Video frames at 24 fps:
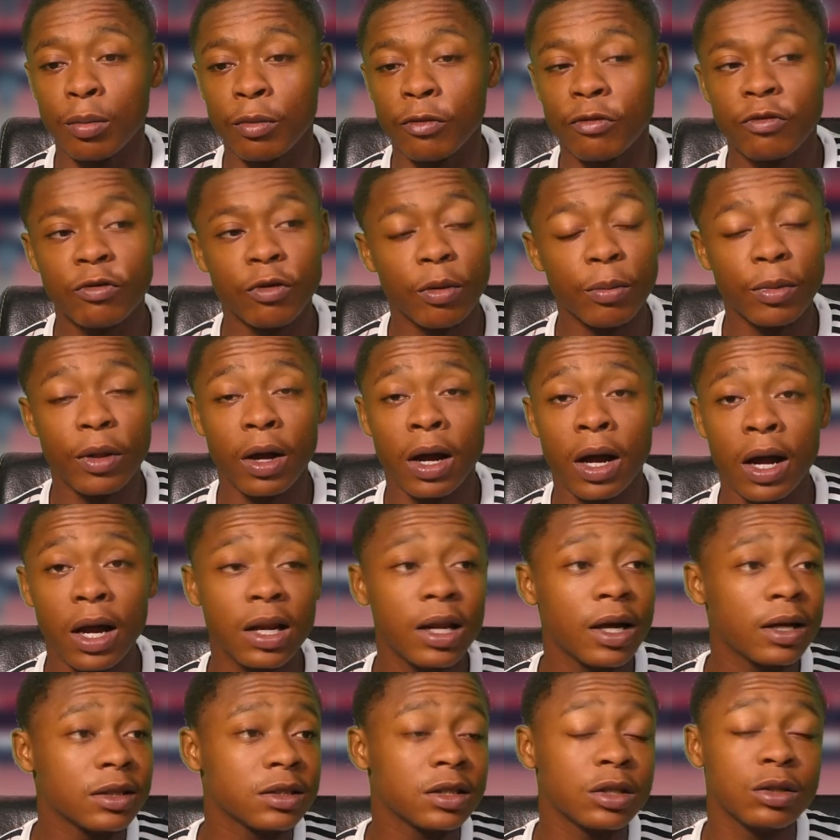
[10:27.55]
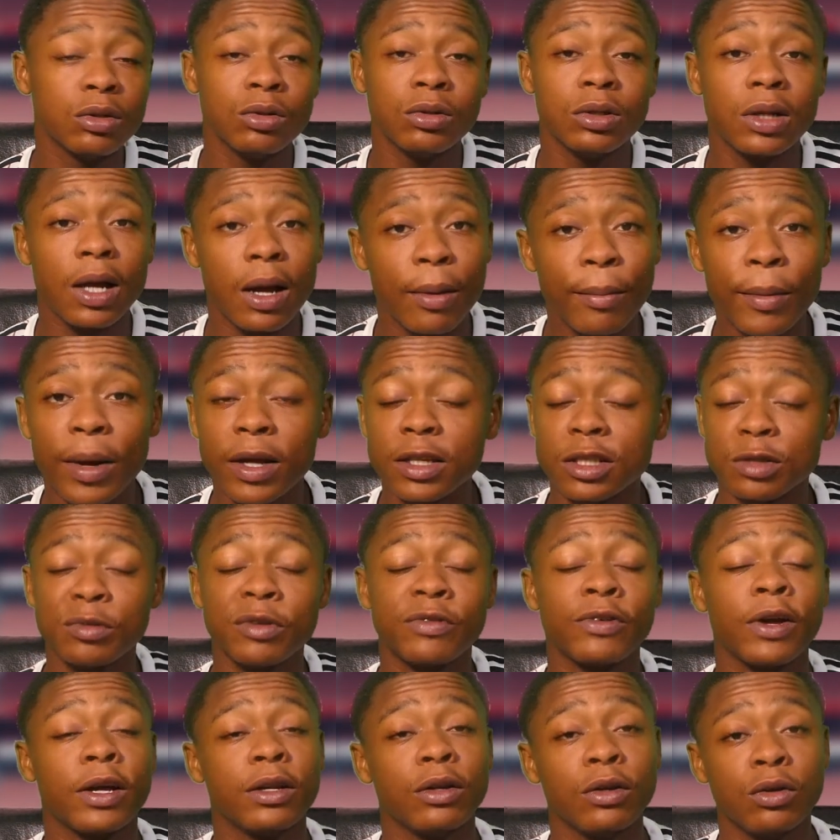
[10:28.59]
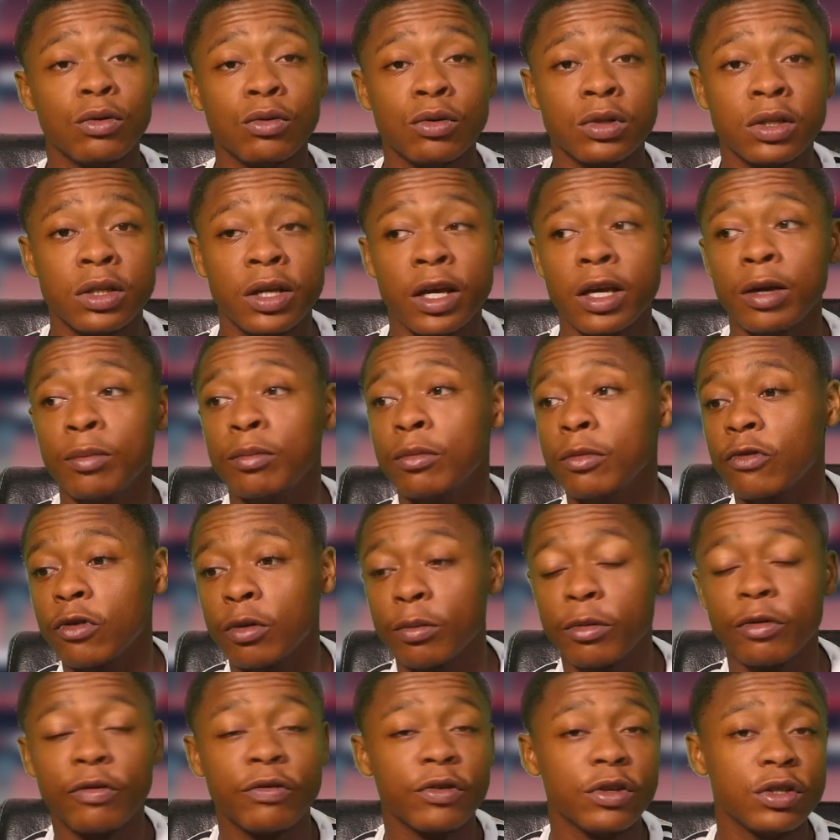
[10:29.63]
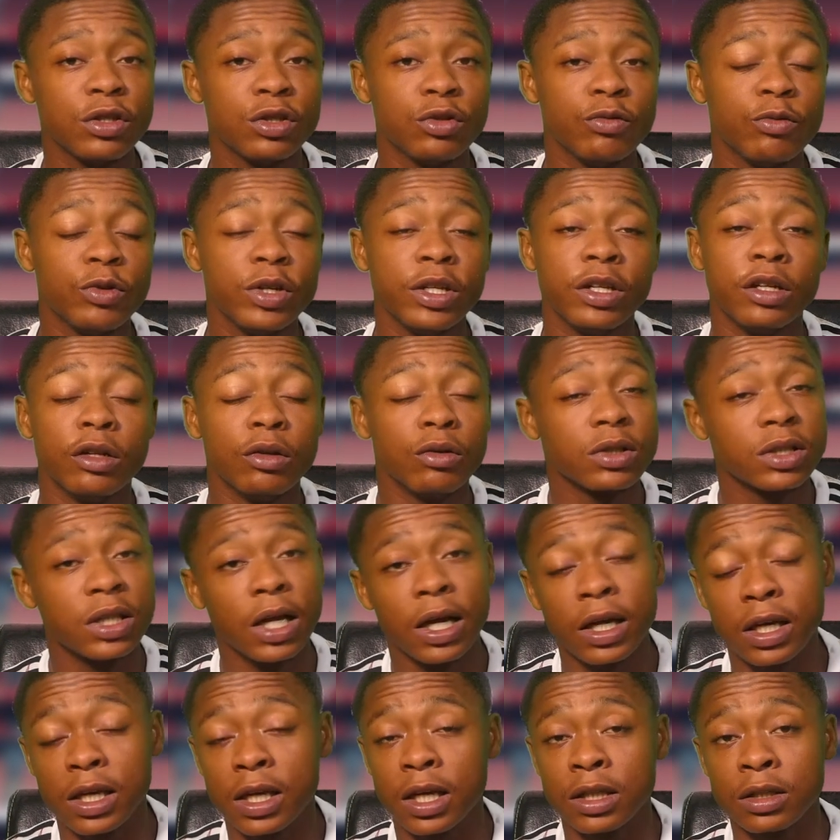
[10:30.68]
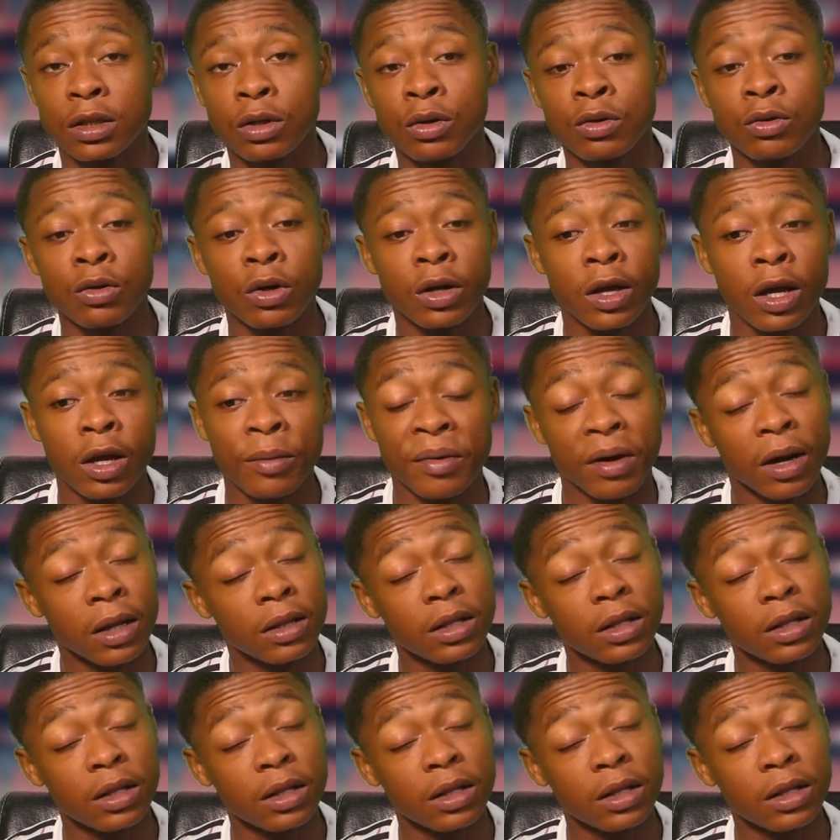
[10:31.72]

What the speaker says: From the highlights, it looked like Matt Smith had a good game. From the things you read, it looks like he has a good game.